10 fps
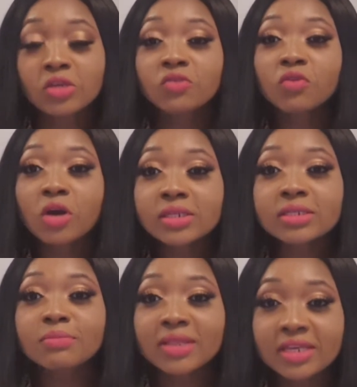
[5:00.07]
You've got
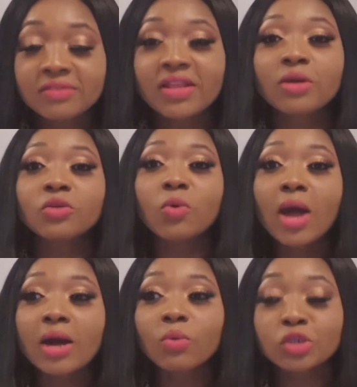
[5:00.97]
to believe that you
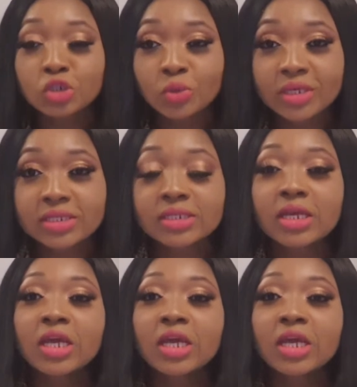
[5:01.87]
are what you eat.